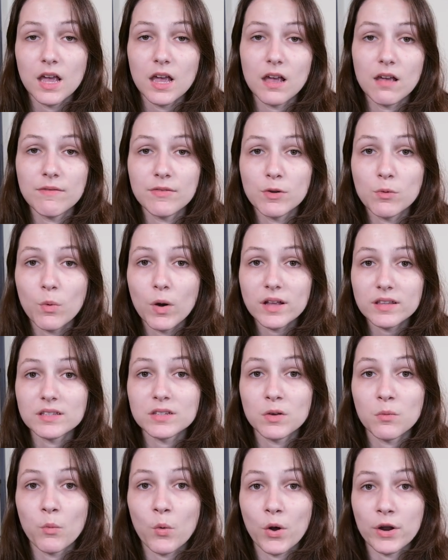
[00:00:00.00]
If you want
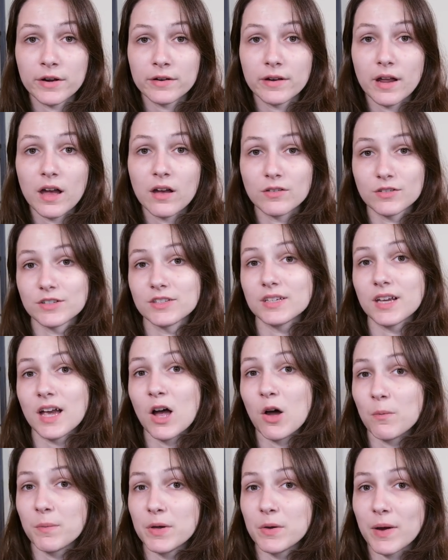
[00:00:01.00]
someone else to
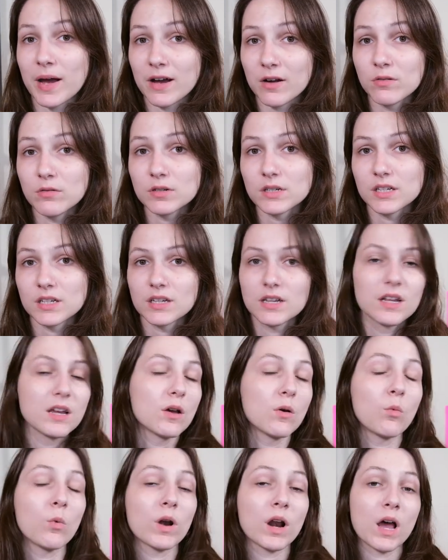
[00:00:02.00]
help you out,
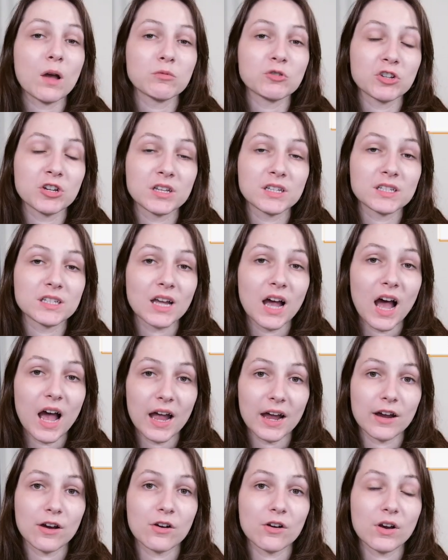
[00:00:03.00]
one option is to
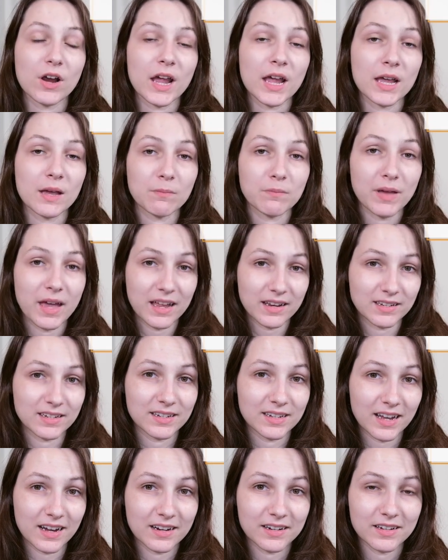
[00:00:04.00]
hire a pet
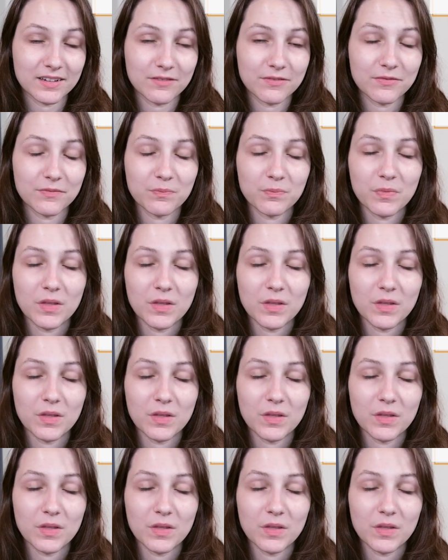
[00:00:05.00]
detective.